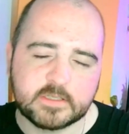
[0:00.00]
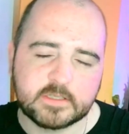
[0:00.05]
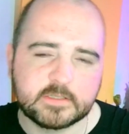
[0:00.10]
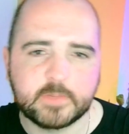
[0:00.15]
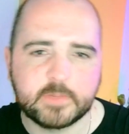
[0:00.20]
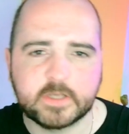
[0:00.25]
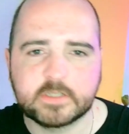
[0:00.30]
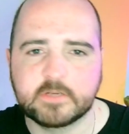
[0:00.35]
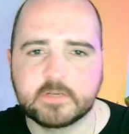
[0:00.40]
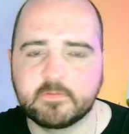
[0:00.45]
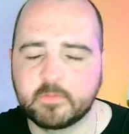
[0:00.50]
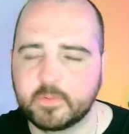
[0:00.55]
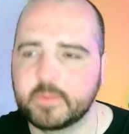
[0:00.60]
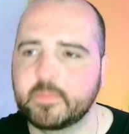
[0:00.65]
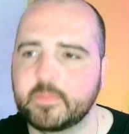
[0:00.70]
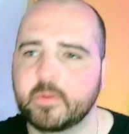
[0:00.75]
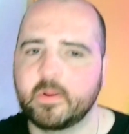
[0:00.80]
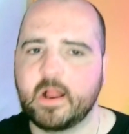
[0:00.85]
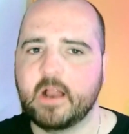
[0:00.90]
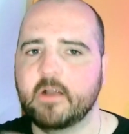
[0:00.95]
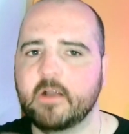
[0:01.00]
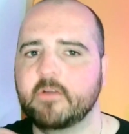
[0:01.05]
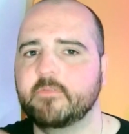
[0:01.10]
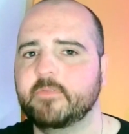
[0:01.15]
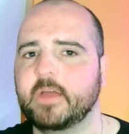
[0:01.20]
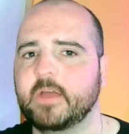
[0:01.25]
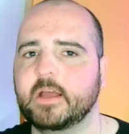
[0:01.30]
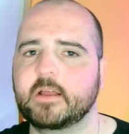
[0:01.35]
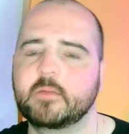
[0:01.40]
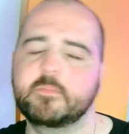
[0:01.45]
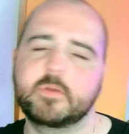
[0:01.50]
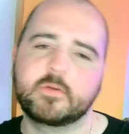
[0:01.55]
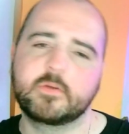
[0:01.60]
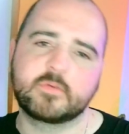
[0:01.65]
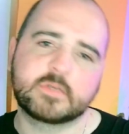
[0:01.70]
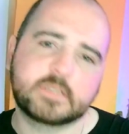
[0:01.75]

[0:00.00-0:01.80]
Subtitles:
especially for people who aren't that computer